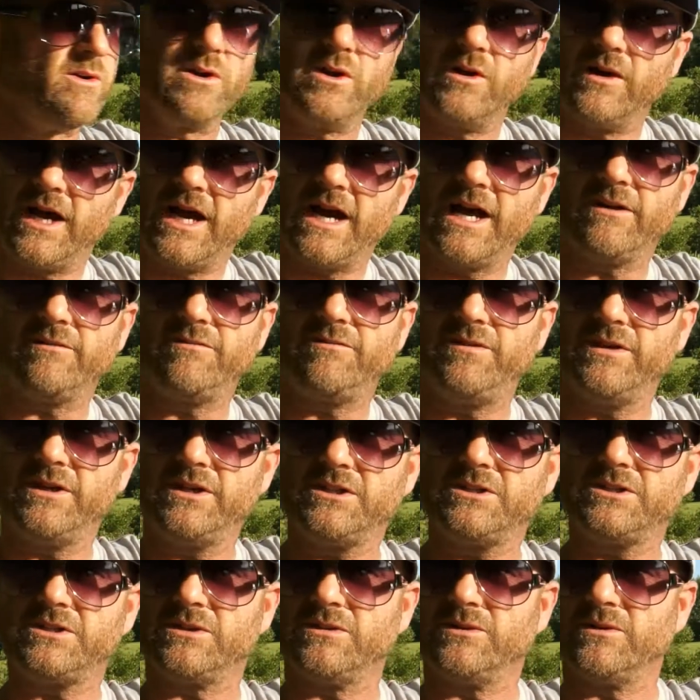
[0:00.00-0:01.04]
know how to
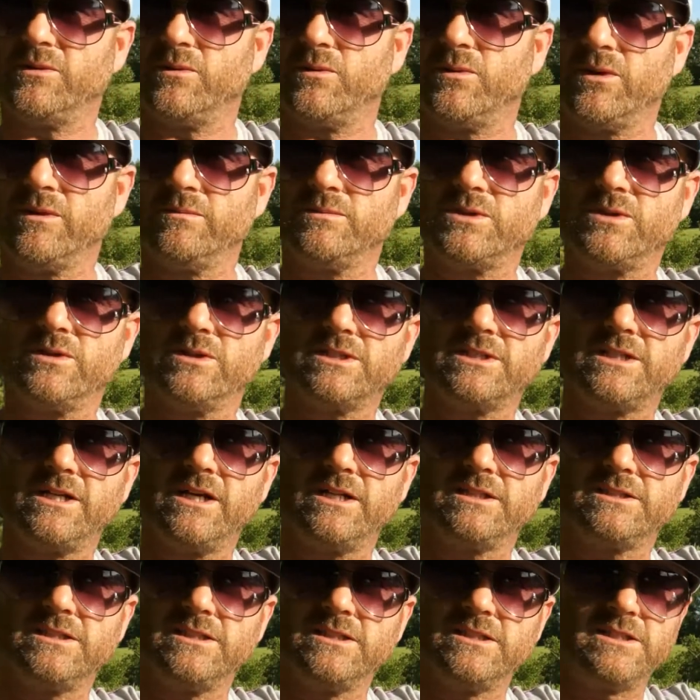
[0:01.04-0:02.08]
fish, or the worms are
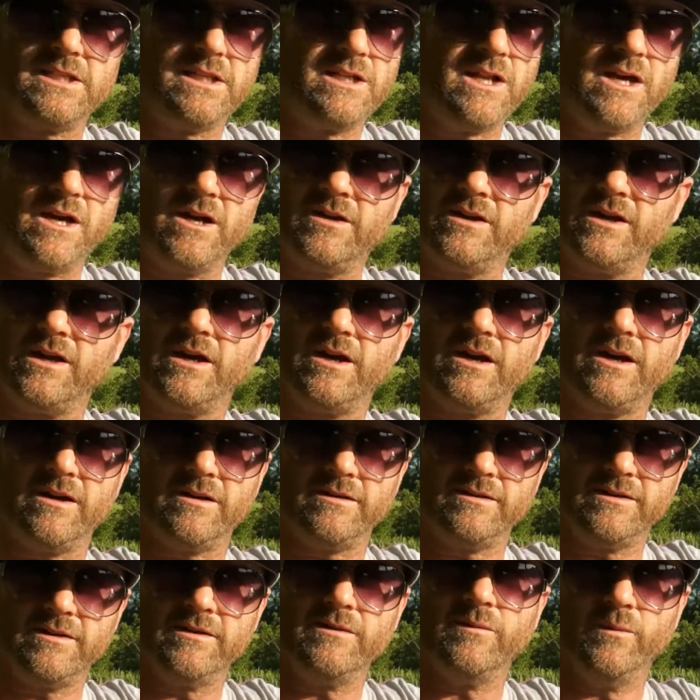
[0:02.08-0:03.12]
disgusting, say no,
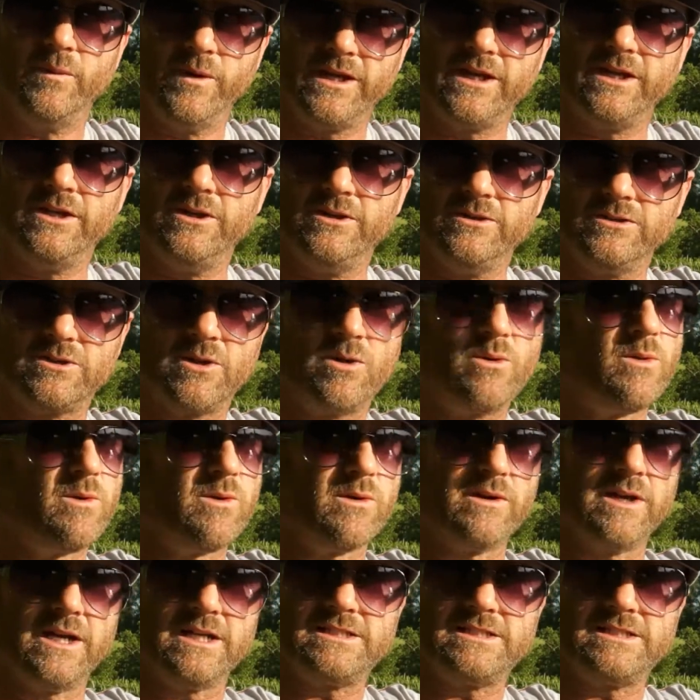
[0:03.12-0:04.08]
we can use corn.